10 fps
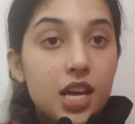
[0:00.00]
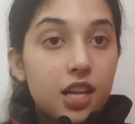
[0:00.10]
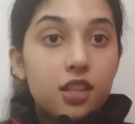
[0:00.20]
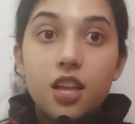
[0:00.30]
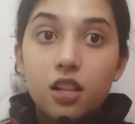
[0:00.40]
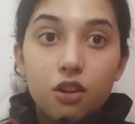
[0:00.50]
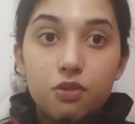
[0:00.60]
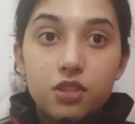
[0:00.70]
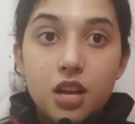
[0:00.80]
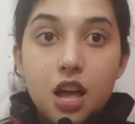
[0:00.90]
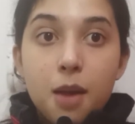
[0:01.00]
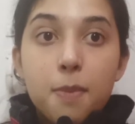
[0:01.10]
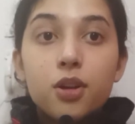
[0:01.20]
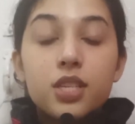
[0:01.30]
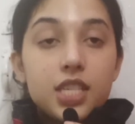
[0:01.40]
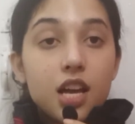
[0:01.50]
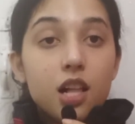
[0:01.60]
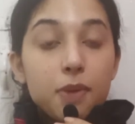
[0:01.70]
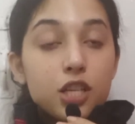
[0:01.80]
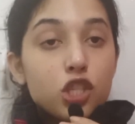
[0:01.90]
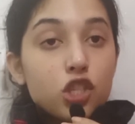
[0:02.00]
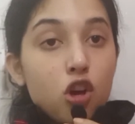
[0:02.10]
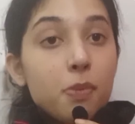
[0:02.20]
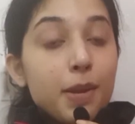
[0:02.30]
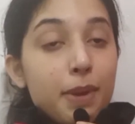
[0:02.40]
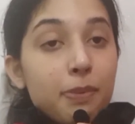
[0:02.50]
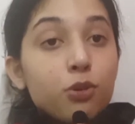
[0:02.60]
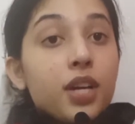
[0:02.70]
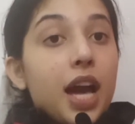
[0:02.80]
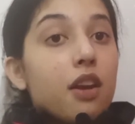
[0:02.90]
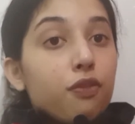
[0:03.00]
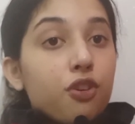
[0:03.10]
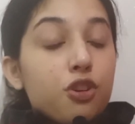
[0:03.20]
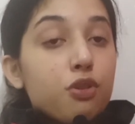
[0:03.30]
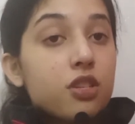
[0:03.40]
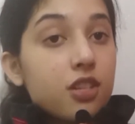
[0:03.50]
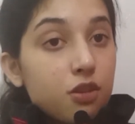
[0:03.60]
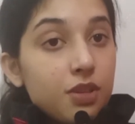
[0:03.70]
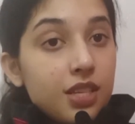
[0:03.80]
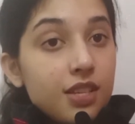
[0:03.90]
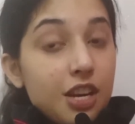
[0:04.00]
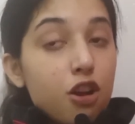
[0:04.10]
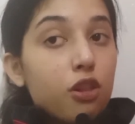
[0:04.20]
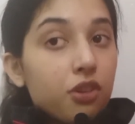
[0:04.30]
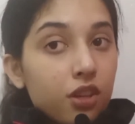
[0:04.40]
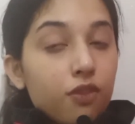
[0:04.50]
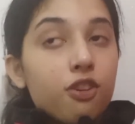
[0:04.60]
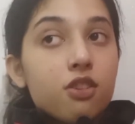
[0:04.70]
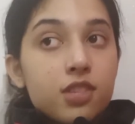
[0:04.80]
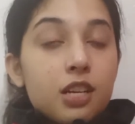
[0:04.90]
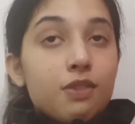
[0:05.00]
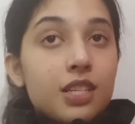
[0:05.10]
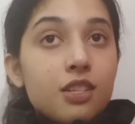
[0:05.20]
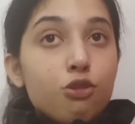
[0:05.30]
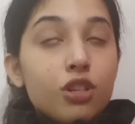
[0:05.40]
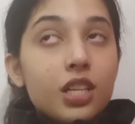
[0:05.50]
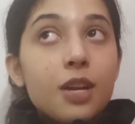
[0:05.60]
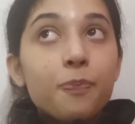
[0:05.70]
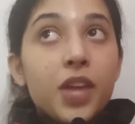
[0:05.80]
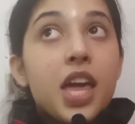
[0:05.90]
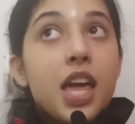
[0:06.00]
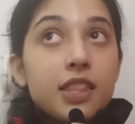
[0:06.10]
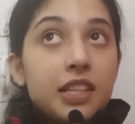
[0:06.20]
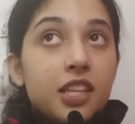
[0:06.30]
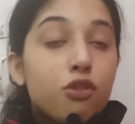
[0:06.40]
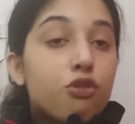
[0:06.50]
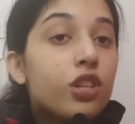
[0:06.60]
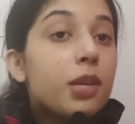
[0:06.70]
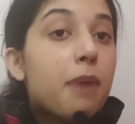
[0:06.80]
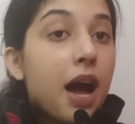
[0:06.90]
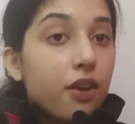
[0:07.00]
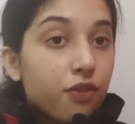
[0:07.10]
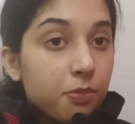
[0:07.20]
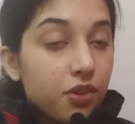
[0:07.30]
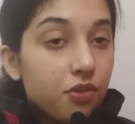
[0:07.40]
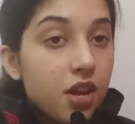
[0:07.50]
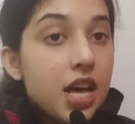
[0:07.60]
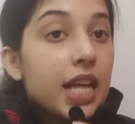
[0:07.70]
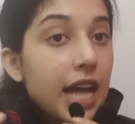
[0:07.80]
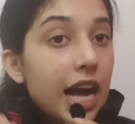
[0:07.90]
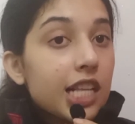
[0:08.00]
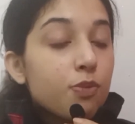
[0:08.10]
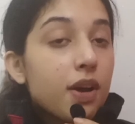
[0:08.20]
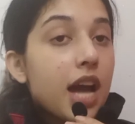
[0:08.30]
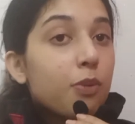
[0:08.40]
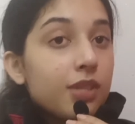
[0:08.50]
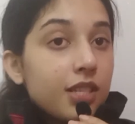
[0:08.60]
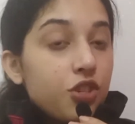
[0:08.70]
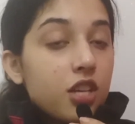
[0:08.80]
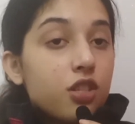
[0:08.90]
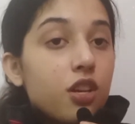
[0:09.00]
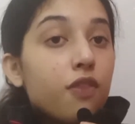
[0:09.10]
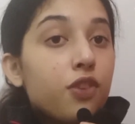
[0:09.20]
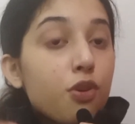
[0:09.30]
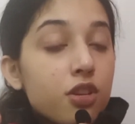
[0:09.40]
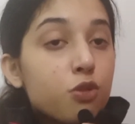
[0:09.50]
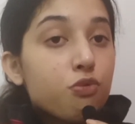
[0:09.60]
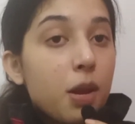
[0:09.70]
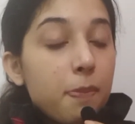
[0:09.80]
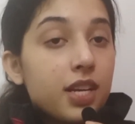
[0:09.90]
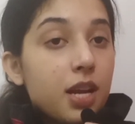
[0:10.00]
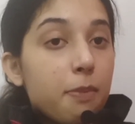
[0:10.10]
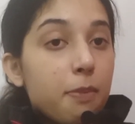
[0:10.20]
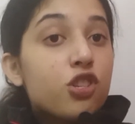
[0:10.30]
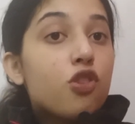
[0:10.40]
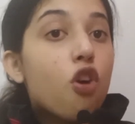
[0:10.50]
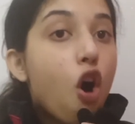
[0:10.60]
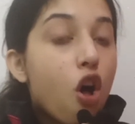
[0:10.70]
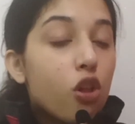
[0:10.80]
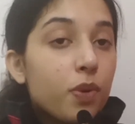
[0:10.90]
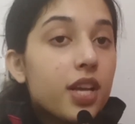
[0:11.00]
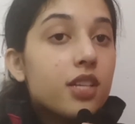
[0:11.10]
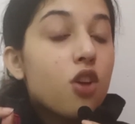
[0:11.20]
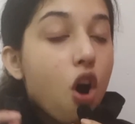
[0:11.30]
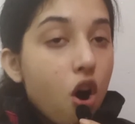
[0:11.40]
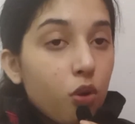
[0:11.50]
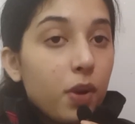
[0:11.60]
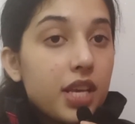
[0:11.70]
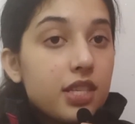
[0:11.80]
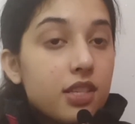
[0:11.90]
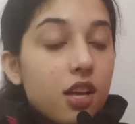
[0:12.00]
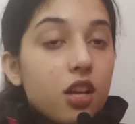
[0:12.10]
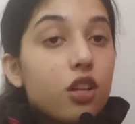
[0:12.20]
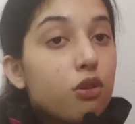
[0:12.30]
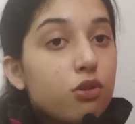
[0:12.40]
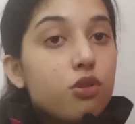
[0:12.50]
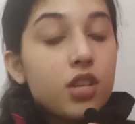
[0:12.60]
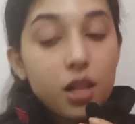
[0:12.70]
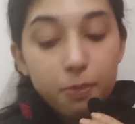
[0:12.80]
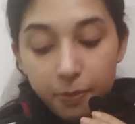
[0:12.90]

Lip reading: they close. Because Yelp has so many people who can't afford your services and are looking for your services usually, that they usually buy from you. That's why I would suggest if you're scraping numbers, you always go to Yelp.